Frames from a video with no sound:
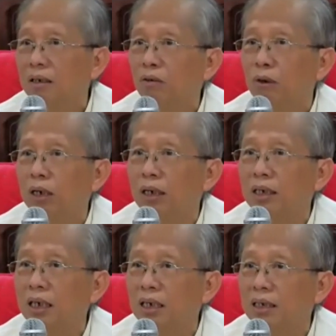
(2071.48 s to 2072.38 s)
what they
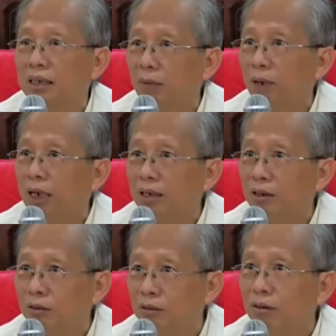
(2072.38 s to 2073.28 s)
say, chop
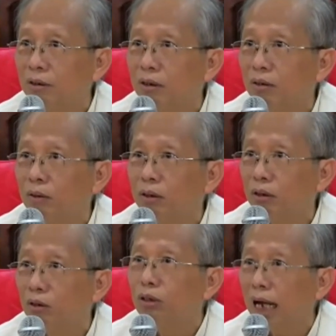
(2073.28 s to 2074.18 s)
until
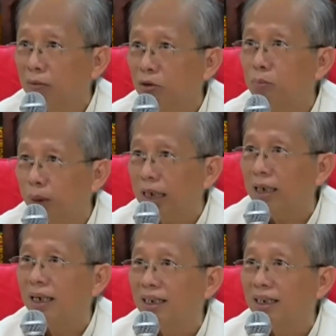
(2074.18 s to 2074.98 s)
no time to pick.